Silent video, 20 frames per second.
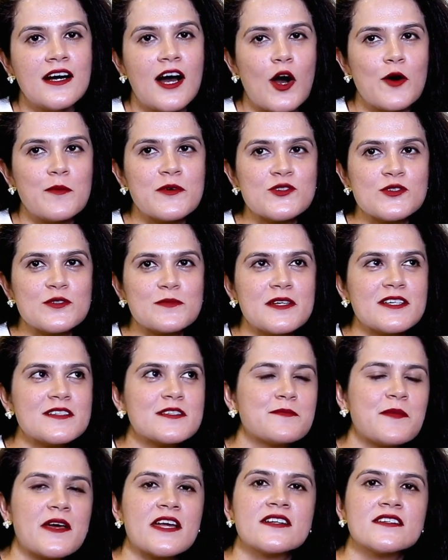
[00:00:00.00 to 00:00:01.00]
how much is being
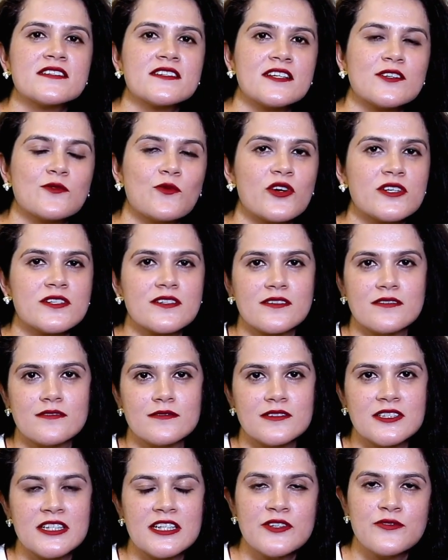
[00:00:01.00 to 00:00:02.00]
spent and what
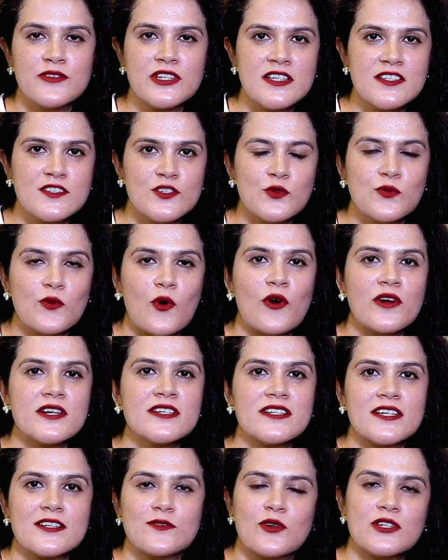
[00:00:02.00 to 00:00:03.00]
deliveries you
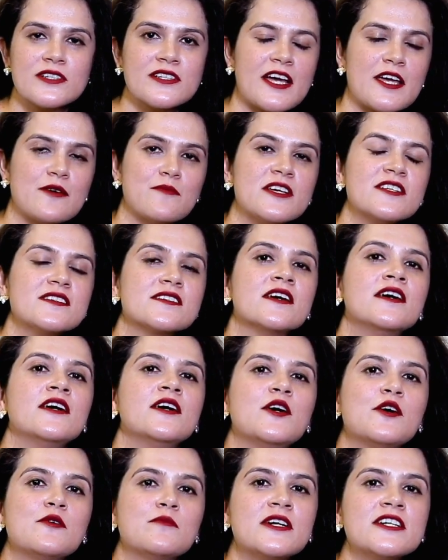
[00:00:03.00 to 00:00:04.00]
want and what timings.
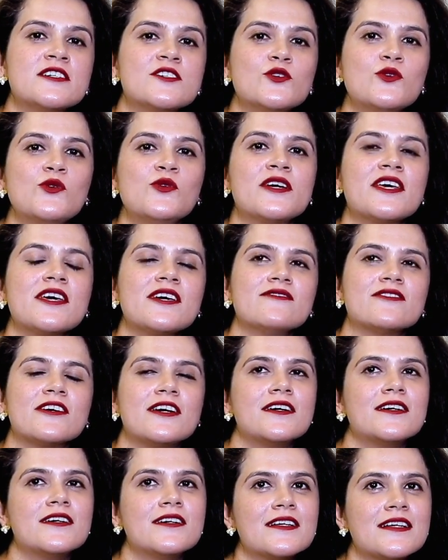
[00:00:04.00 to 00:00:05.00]
But do give
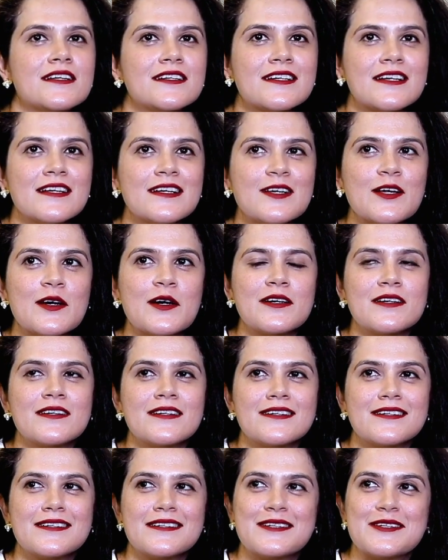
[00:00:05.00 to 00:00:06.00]
a little,
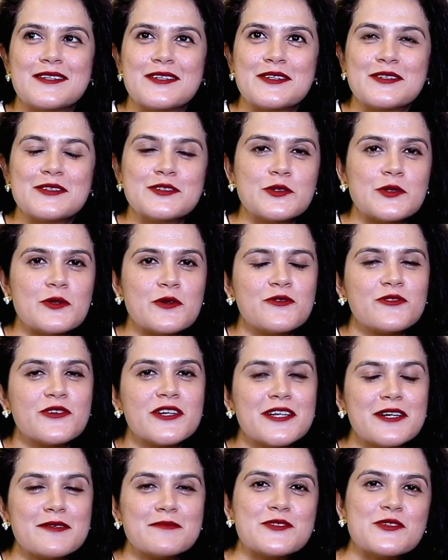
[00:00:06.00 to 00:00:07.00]
you know,
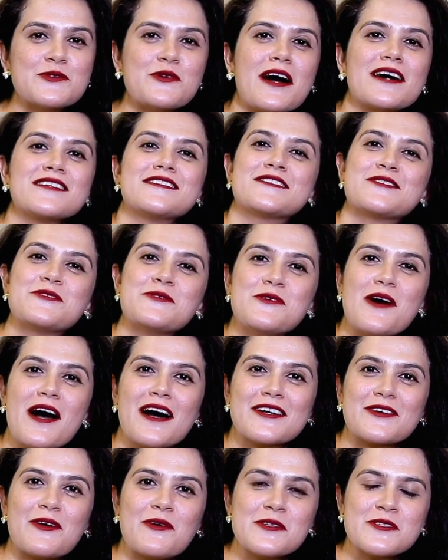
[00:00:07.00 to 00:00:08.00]
freedom to us who
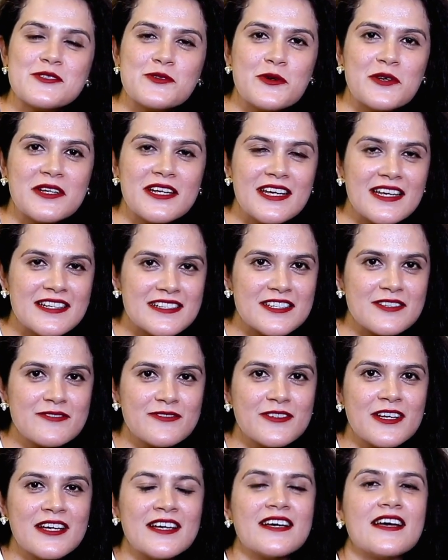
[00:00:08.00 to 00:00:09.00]
are also
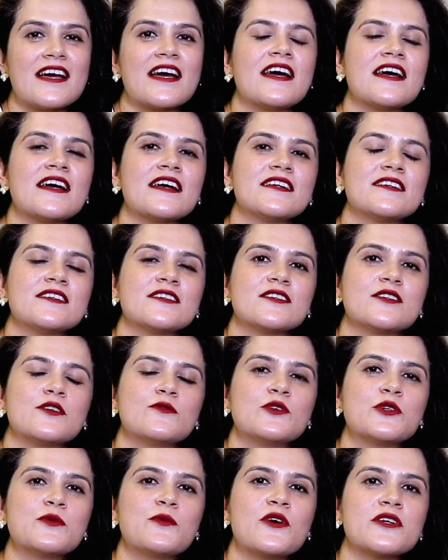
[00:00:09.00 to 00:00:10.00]
creative and
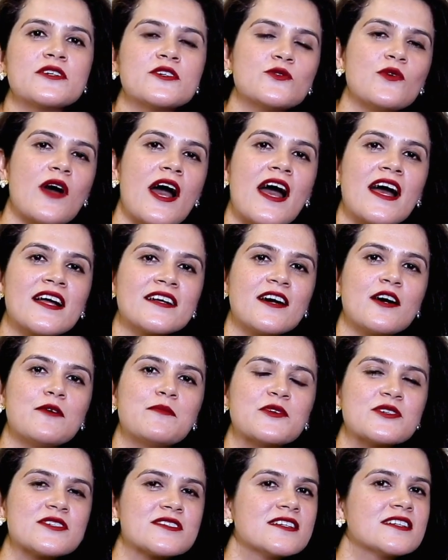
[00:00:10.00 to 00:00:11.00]
would want to add our
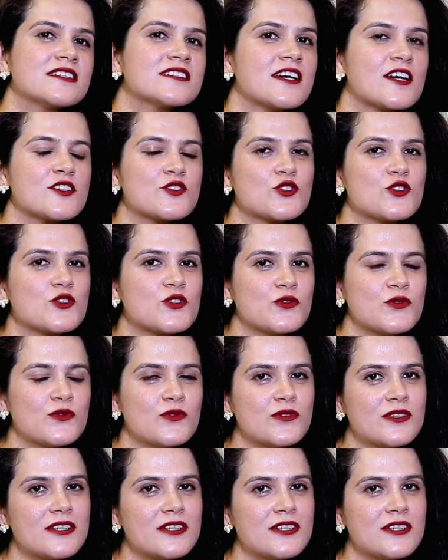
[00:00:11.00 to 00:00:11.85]
personal touch to